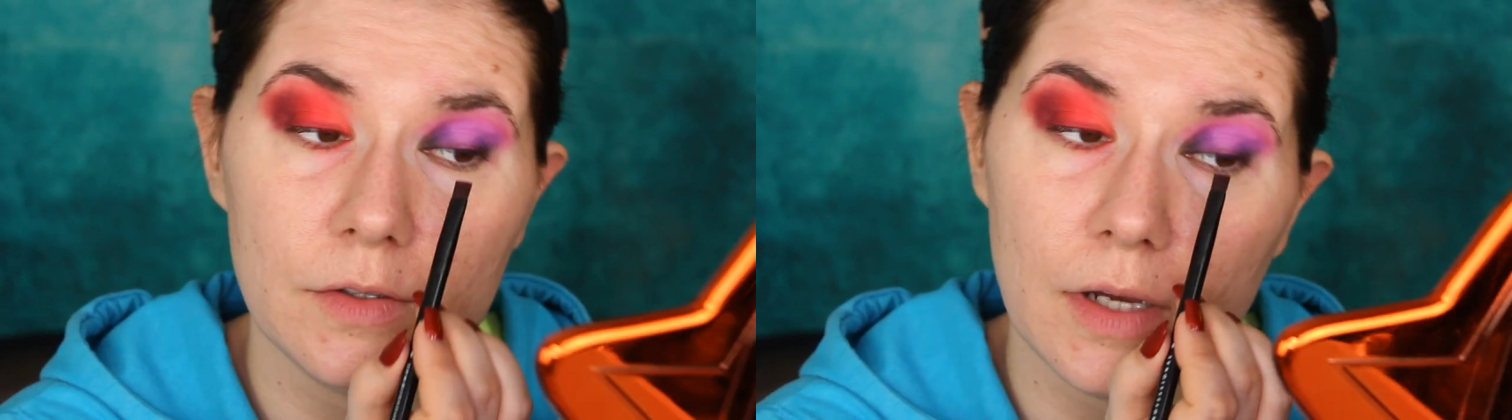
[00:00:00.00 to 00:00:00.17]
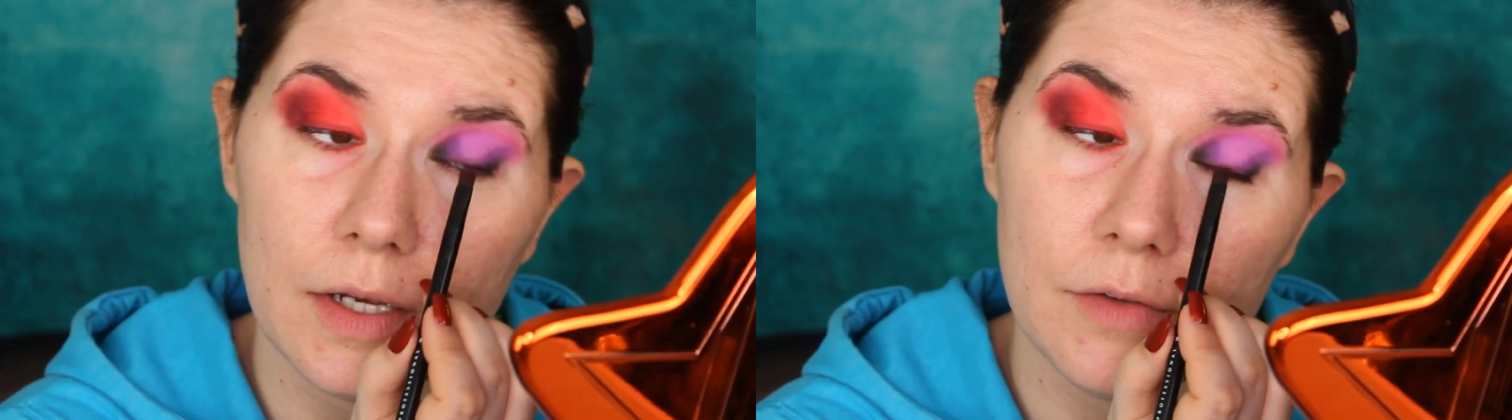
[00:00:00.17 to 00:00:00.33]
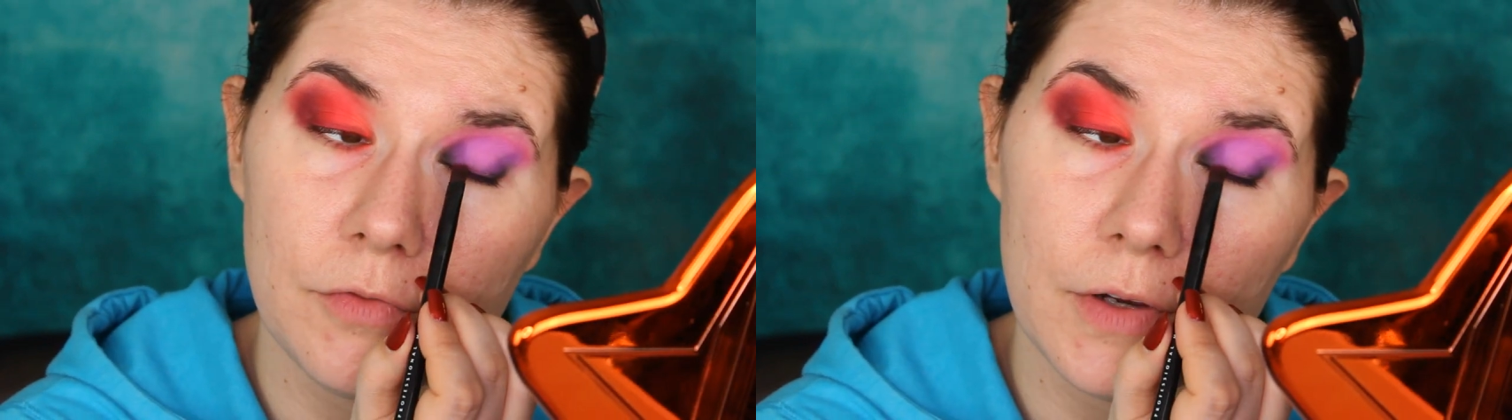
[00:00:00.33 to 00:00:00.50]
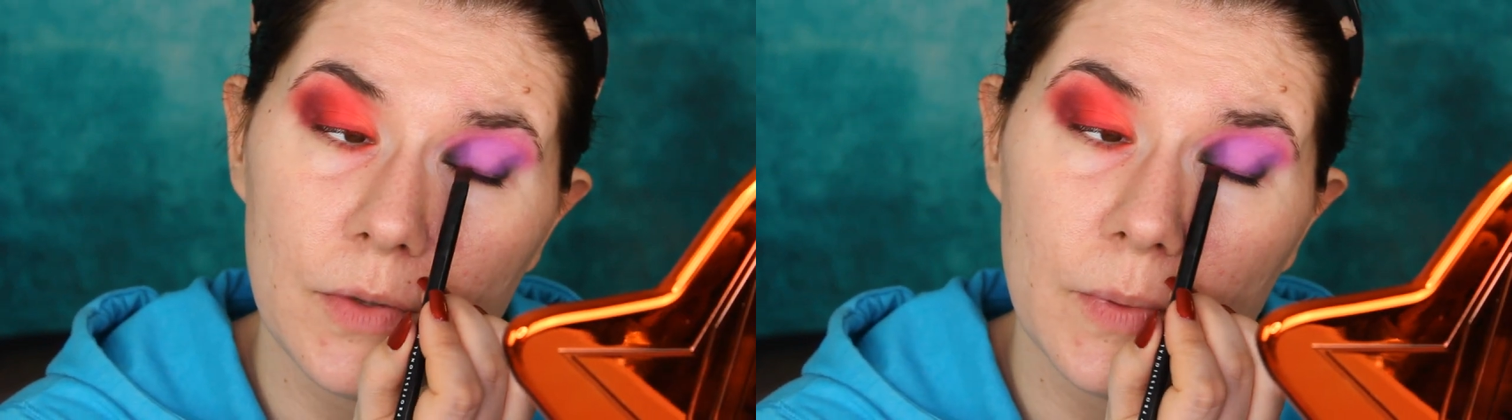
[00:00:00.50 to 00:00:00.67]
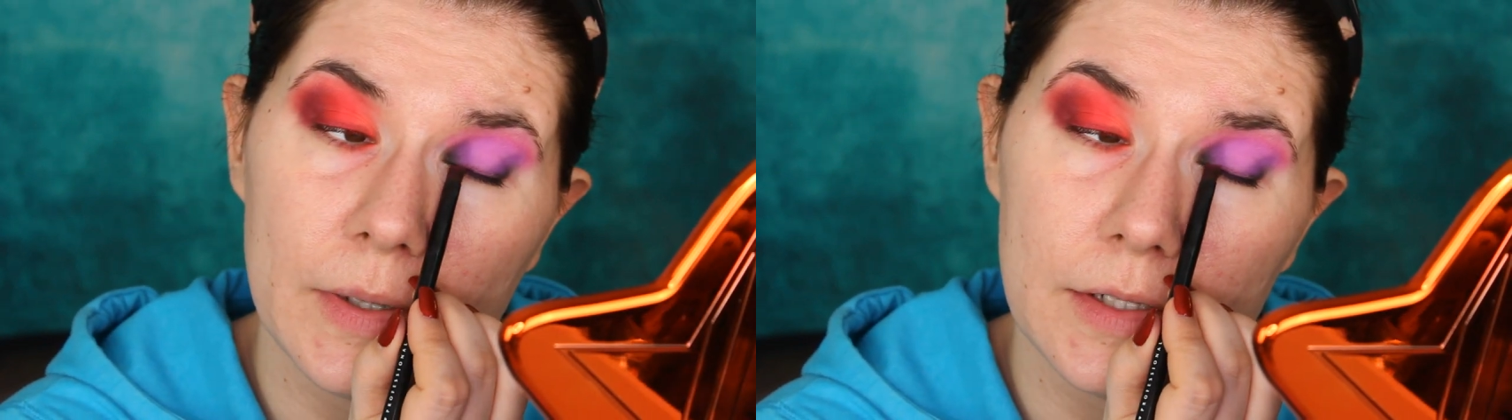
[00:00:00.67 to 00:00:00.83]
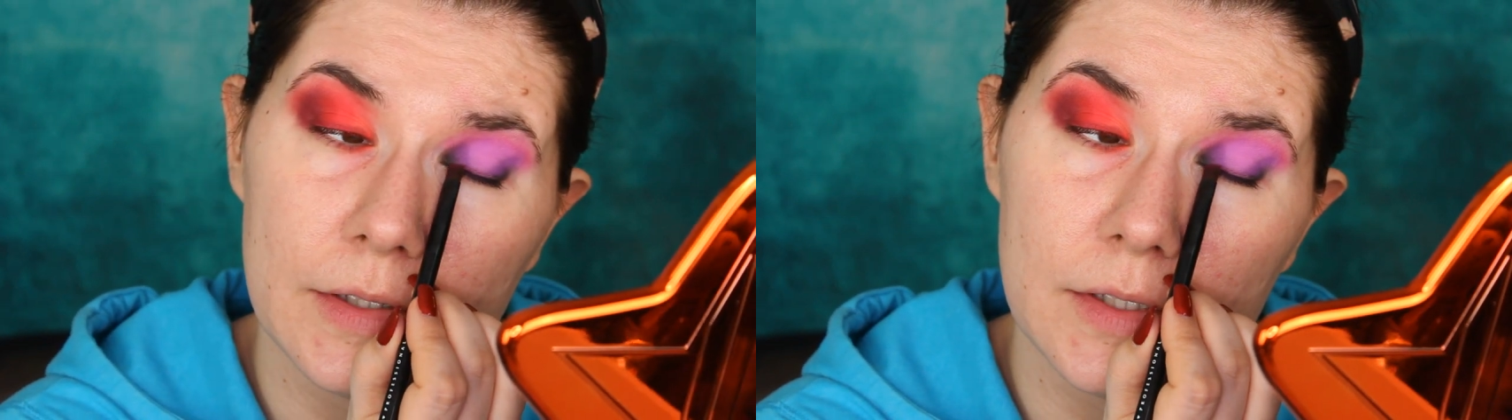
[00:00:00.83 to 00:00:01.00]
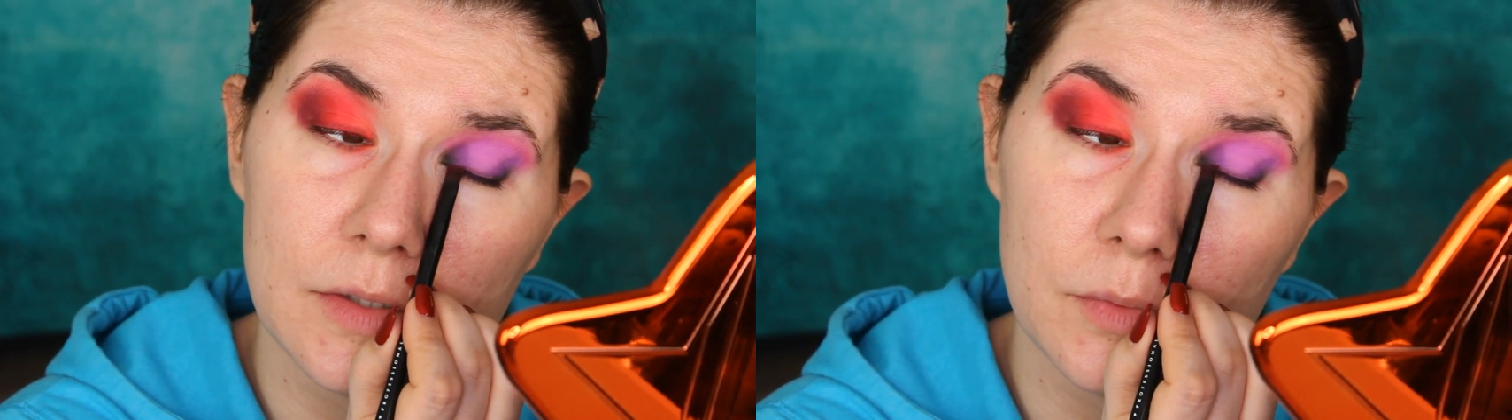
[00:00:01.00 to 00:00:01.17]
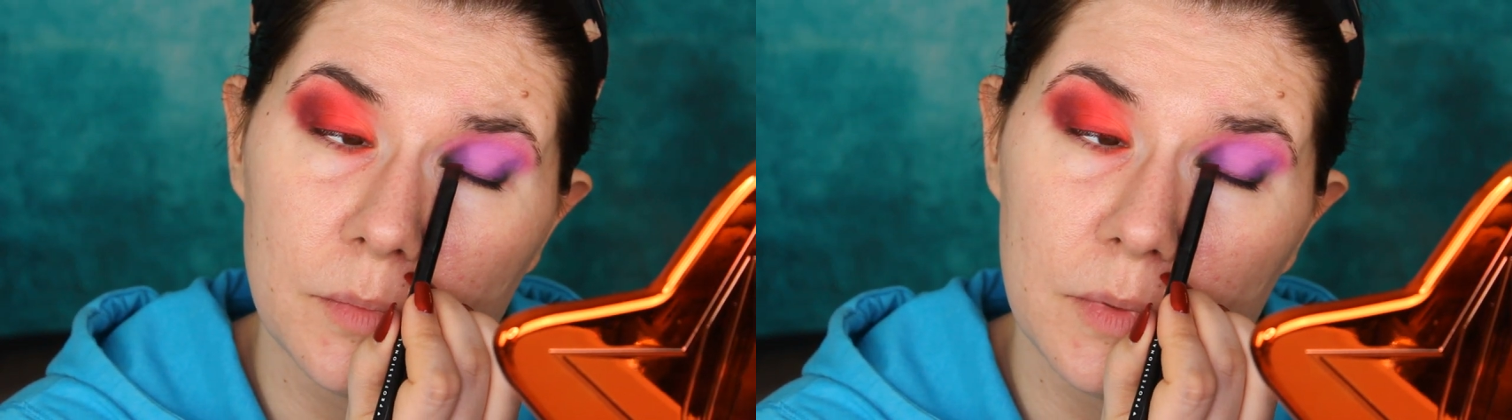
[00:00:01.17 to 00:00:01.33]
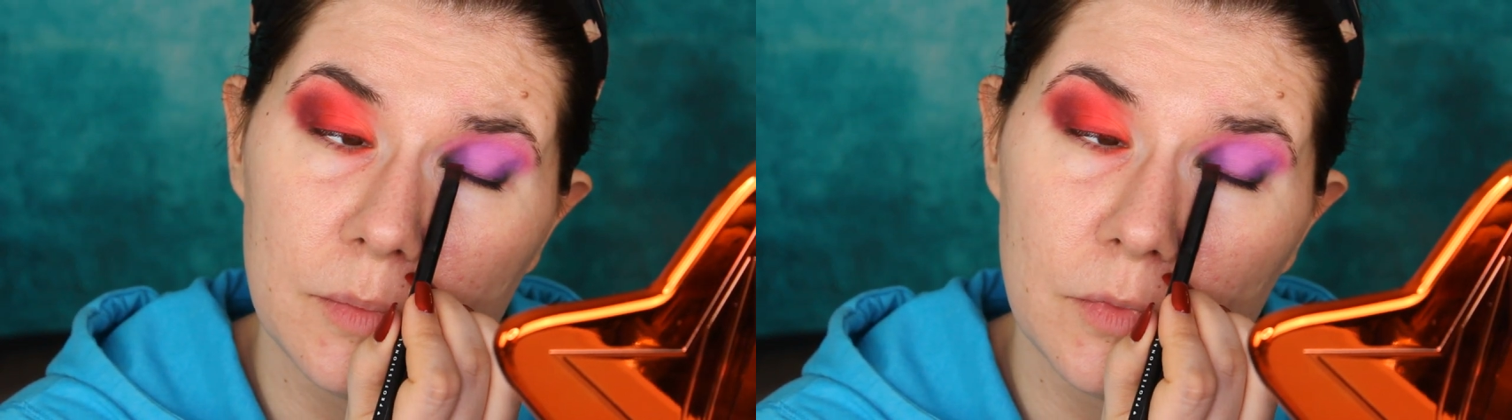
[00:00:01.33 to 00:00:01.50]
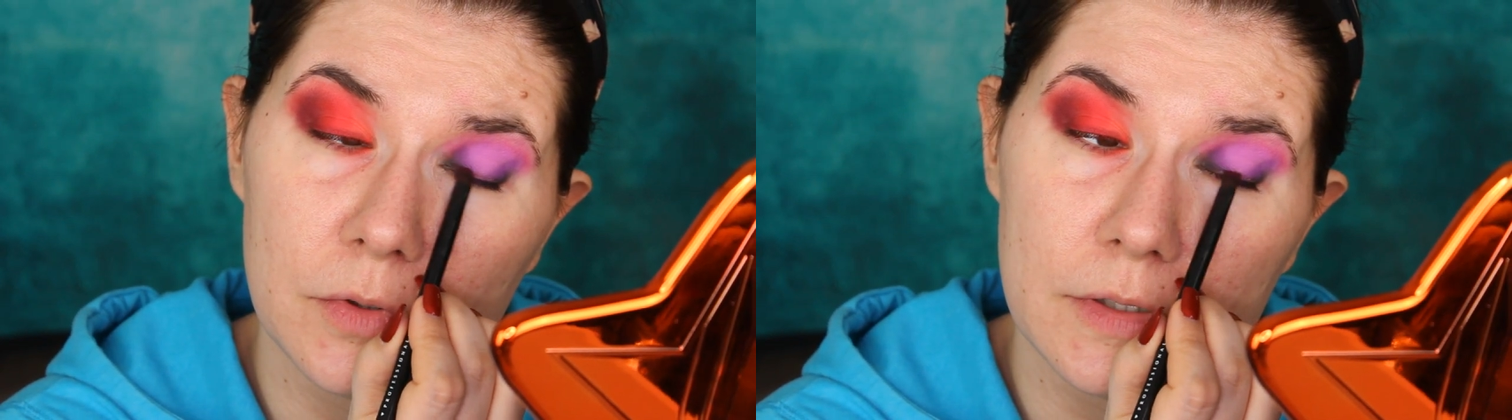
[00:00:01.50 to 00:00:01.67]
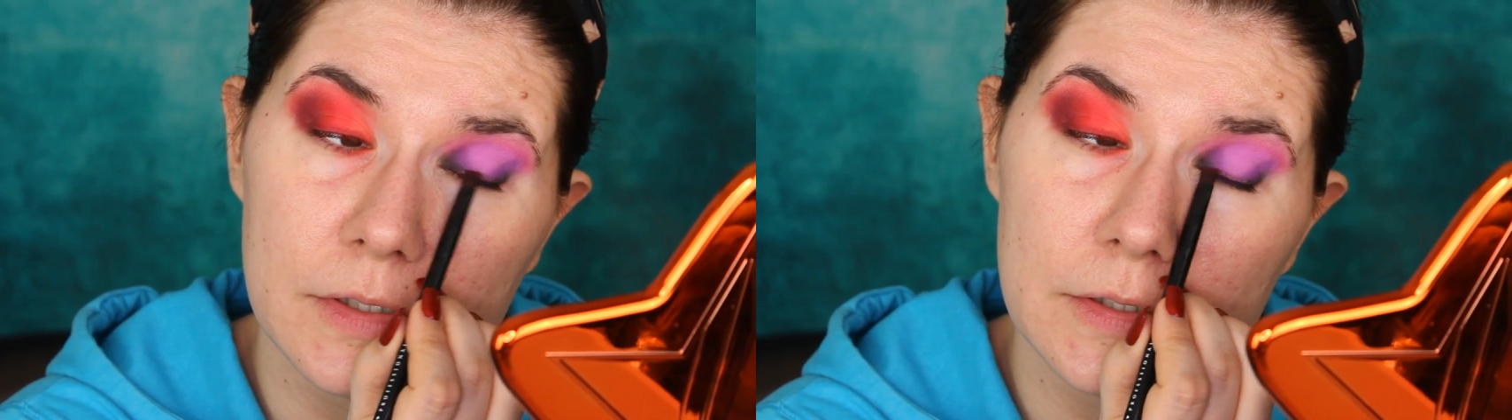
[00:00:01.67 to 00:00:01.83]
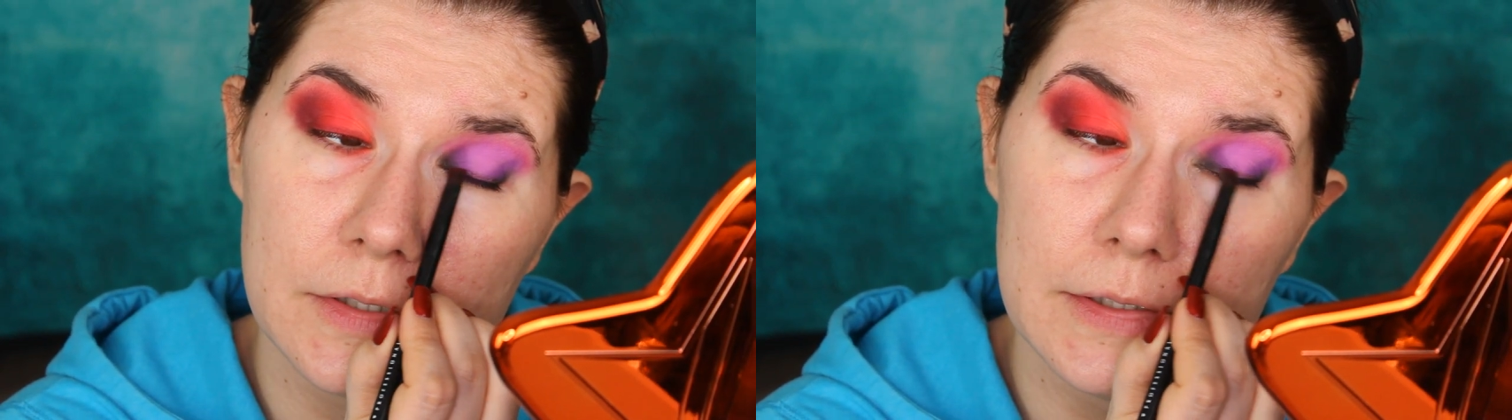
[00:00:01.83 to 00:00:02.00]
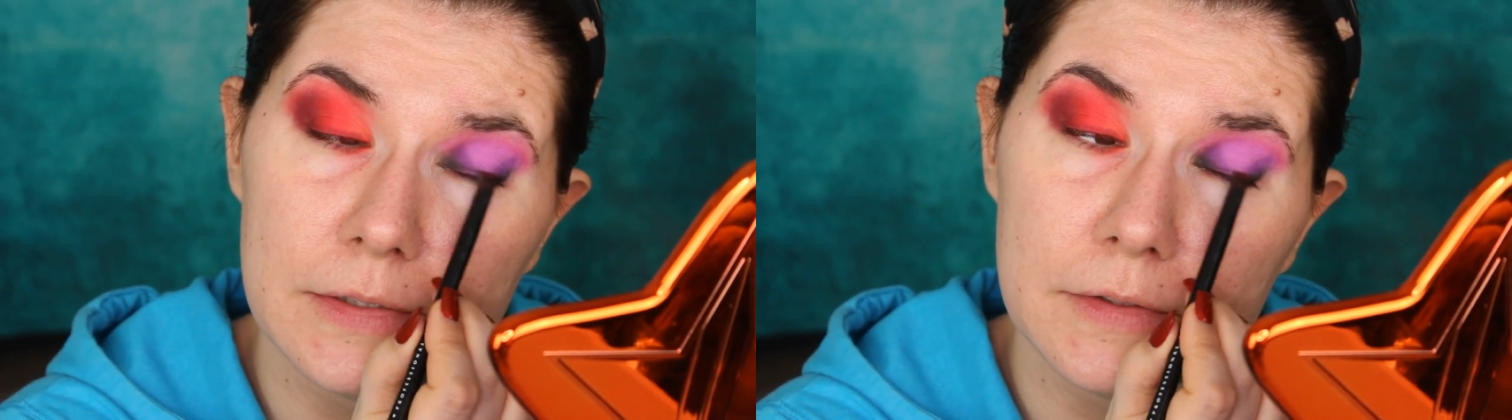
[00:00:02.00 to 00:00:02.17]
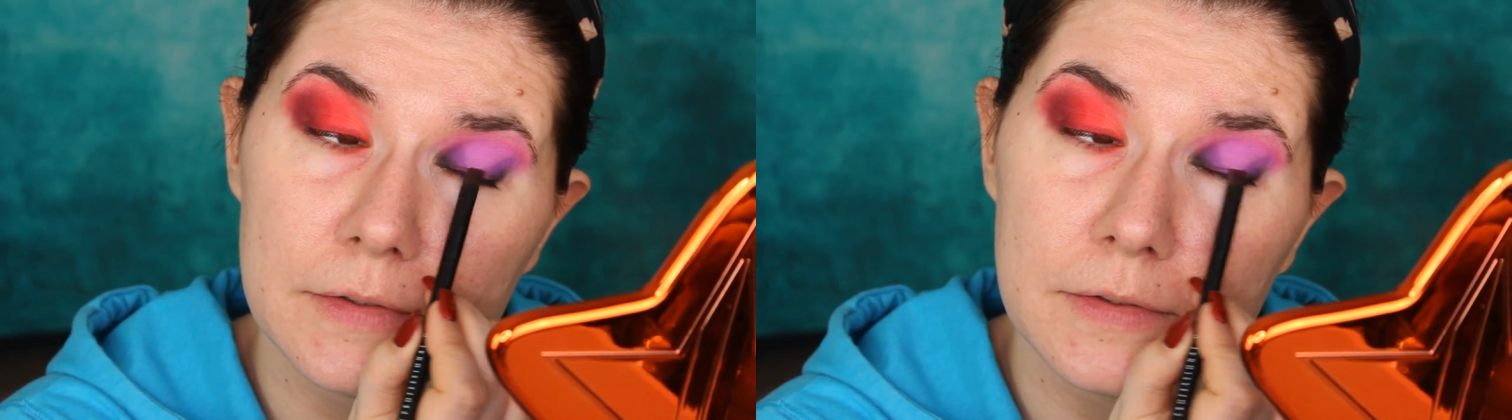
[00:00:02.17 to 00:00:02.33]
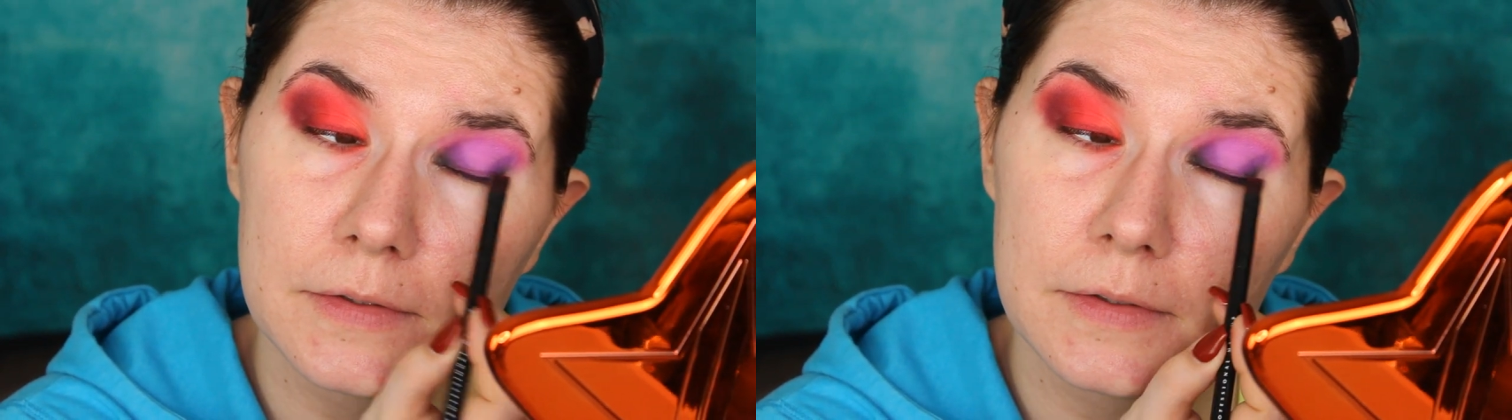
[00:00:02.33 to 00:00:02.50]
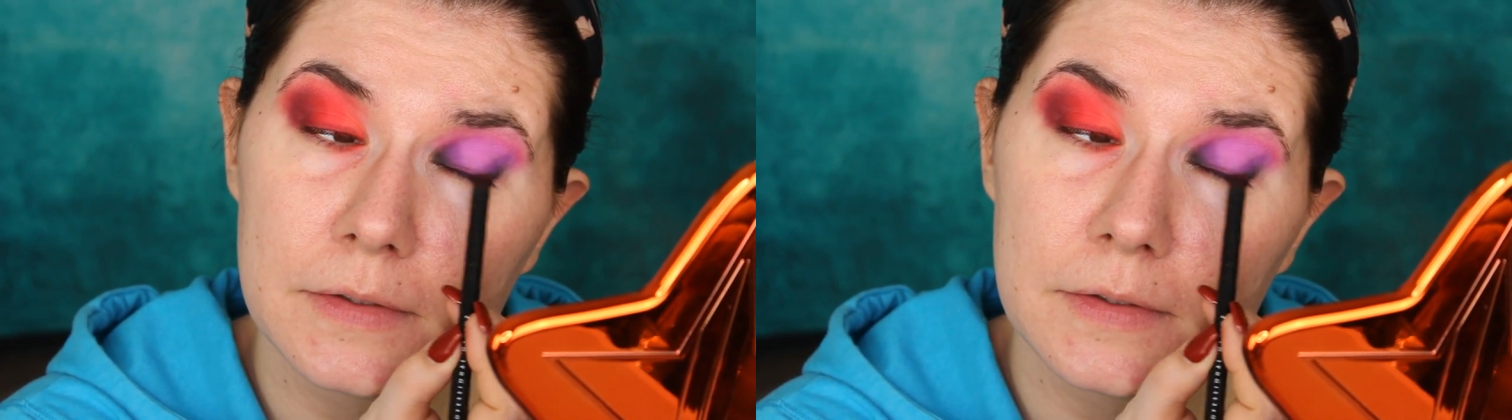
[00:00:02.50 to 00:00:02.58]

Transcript: If I wear it, it would be more intense.